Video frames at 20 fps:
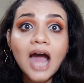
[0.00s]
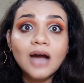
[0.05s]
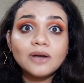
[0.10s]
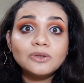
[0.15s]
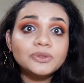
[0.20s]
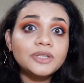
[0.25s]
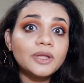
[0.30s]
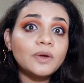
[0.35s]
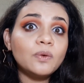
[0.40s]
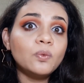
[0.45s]

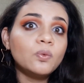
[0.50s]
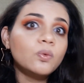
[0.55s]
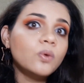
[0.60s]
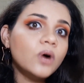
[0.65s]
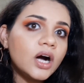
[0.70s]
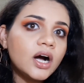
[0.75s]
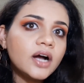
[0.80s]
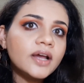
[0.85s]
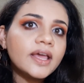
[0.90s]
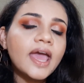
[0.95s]
how do they
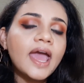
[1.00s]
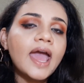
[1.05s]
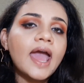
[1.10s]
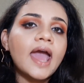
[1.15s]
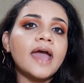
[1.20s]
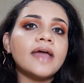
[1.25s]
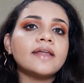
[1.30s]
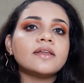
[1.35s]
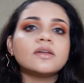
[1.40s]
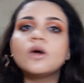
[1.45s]
work
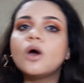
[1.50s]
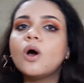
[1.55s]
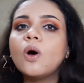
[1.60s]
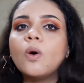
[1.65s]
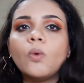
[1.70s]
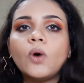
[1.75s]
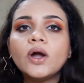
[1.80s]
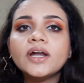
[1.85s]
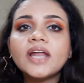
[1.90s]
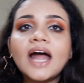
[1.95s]
and
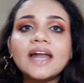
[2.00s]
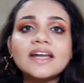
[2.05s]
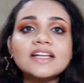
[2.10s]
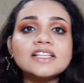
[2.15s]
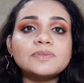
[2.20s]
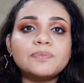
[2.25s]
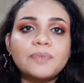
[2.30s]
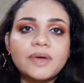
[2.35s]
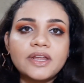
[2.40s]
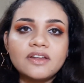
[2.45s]
what
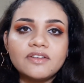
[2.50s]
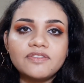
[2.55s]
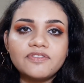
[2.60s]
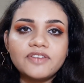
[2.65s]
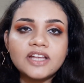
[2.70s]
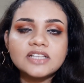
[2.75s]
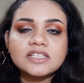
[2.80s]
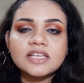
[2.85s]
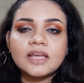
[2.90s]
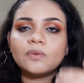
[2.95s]
are its
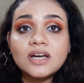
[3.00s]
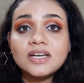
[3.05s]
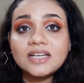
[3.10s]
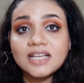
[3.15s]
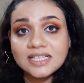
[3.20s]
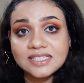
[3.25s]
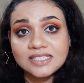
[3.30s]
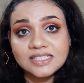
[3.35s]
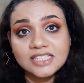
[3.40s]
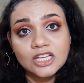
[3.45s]
benefits,
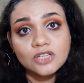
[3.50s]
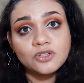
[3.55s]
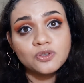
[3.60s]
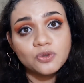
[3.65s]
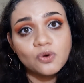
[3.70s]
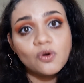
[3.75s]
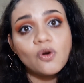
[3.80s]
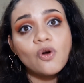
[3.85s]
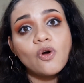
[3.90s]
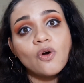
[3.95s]
what does
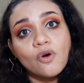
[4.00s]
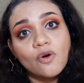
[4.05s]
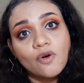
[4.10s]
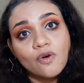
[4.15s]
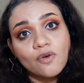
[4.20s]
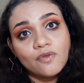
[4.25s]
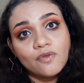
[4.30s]
they do